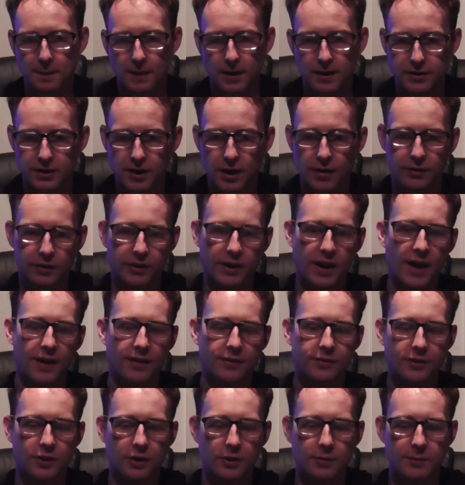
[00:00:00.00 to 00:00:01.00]
another guy
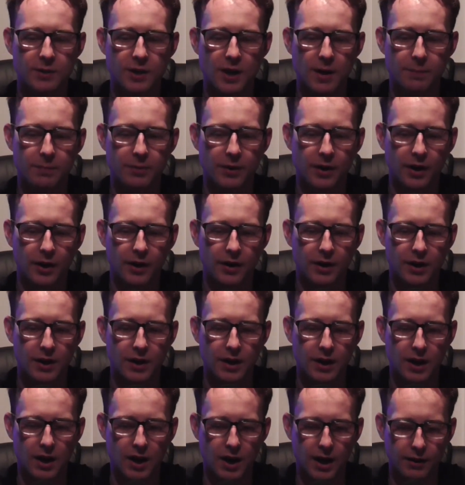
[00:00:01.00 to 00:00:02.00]
that's going to be up there,
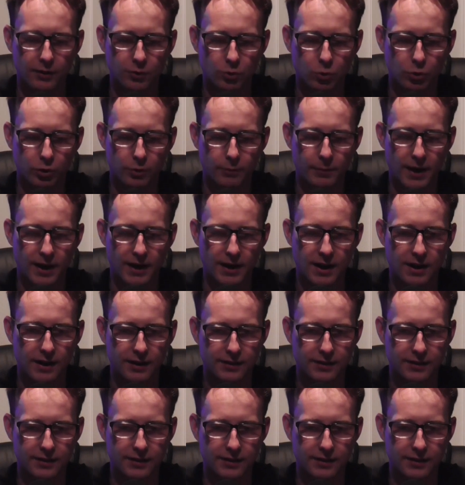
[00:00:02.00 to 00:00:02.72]
quarterback